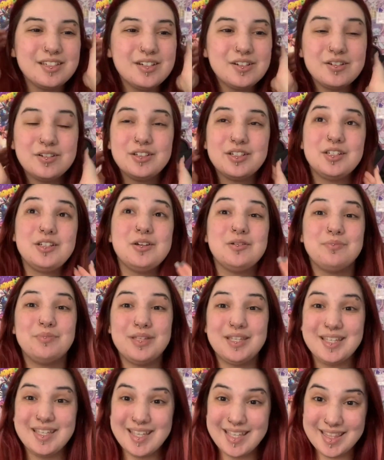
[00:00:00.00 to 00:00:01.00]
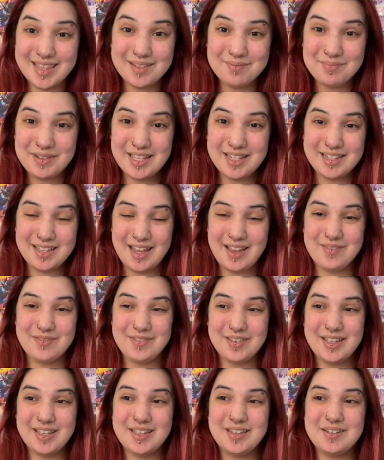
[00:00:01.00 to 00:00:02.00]
or you know, being in the Maid
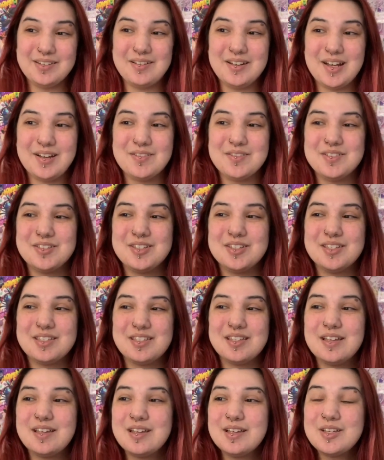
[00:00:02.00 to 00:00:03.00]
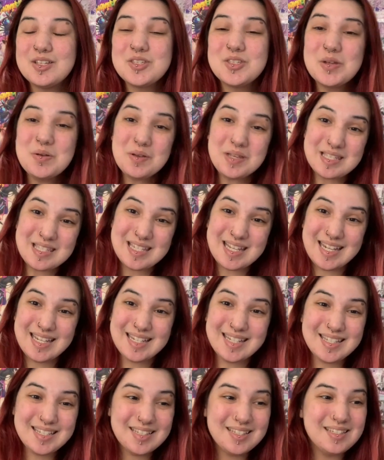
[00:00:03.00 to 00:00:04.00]
Cafe, you know, I was just so
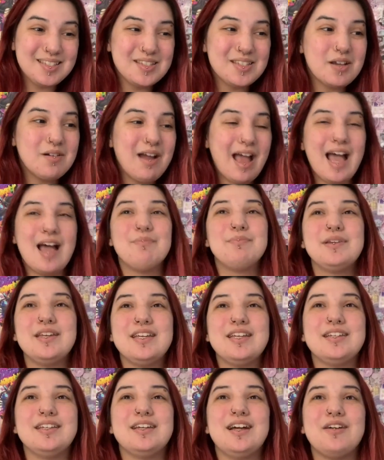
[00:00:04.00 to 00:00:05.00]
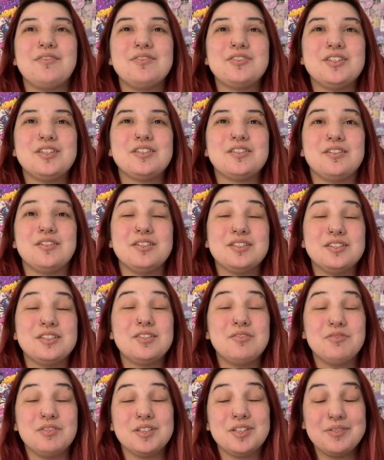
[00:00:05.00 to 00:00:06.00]
excited, so happy, and I was just
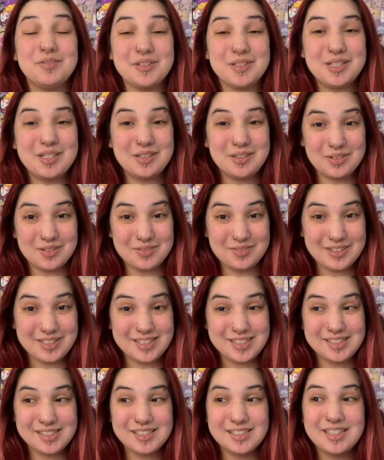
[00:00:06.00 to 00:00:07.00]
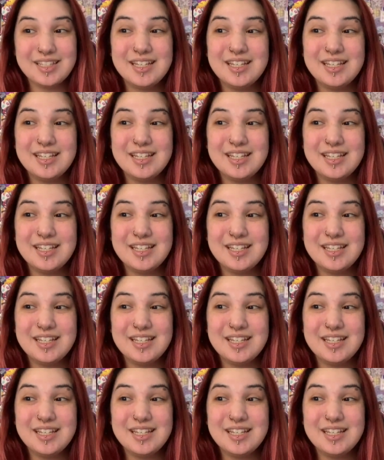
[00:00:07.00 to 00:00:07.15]
honestly really, really nervous.